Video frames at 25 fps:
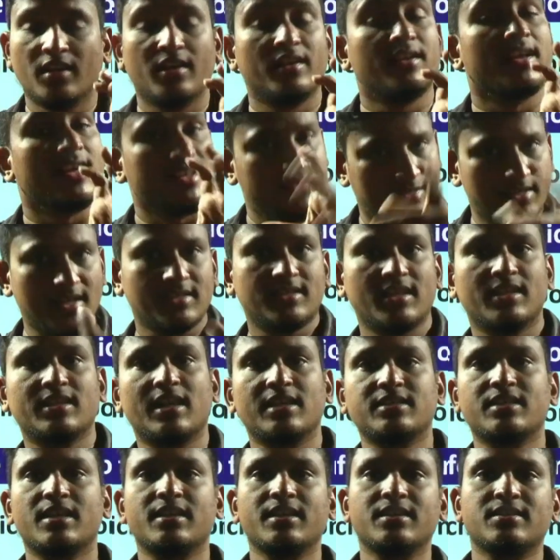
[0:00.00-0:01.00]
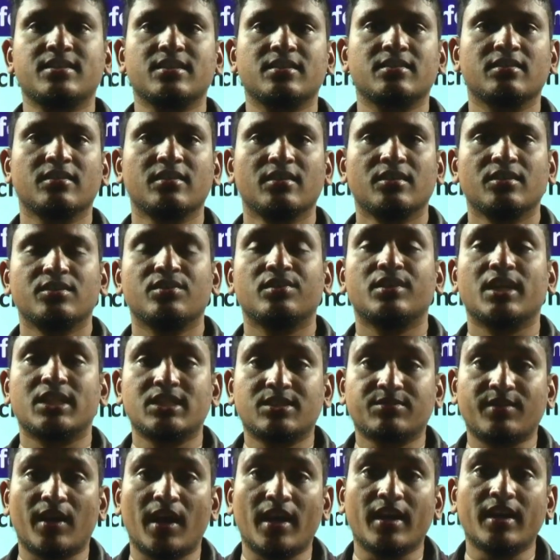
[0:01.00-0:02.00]
Yes, that's the reason. So that's
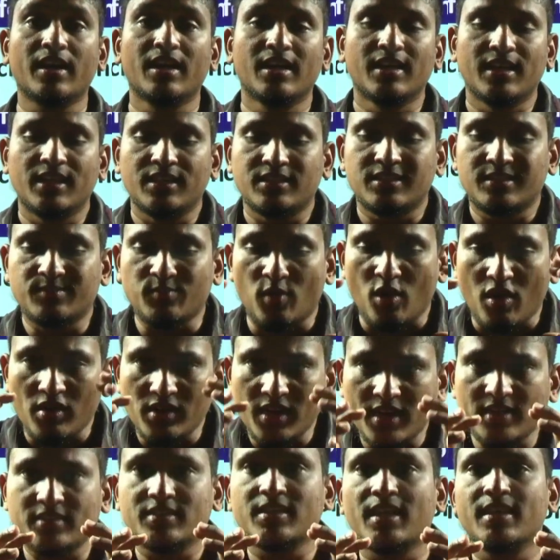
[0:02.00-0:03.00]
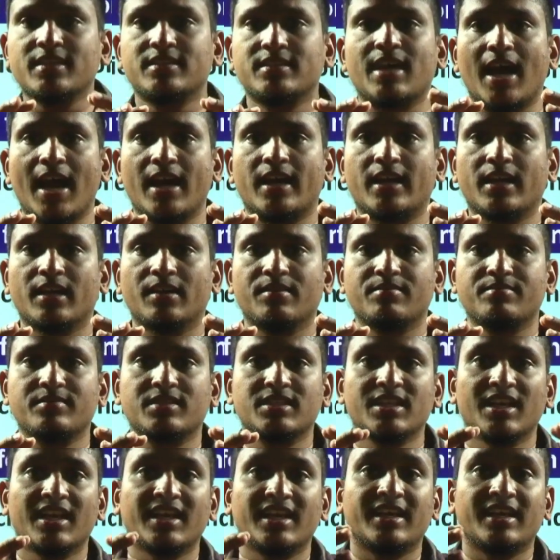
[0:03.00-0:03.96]
why smaller size atoms